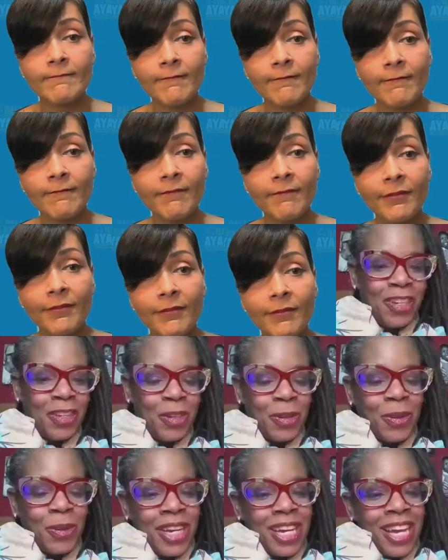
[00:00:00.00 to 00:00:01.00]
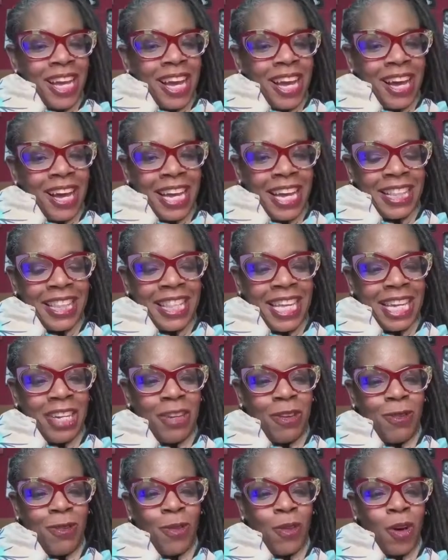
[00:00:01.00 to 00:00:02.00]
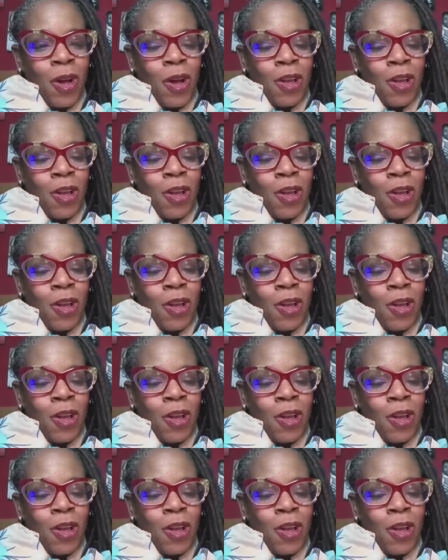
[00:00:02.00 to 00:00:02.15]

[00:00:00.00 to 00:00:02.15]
Well, thank you. And thank you for